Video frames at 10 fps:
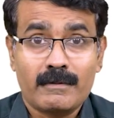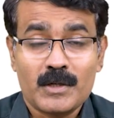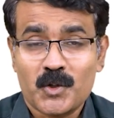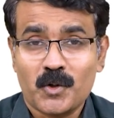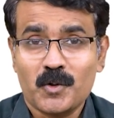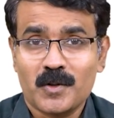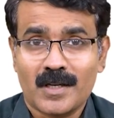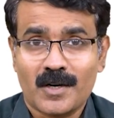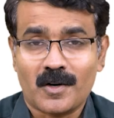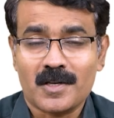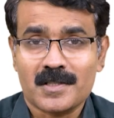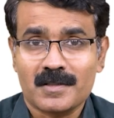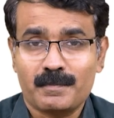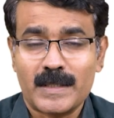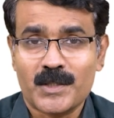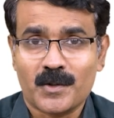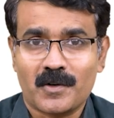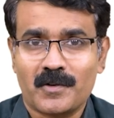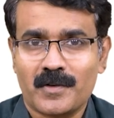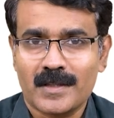I will show you the gross picture
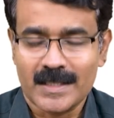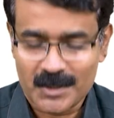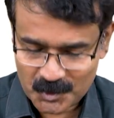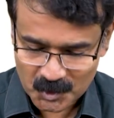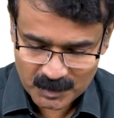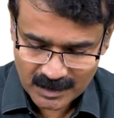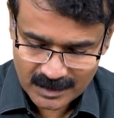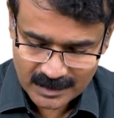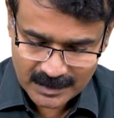of this tumor.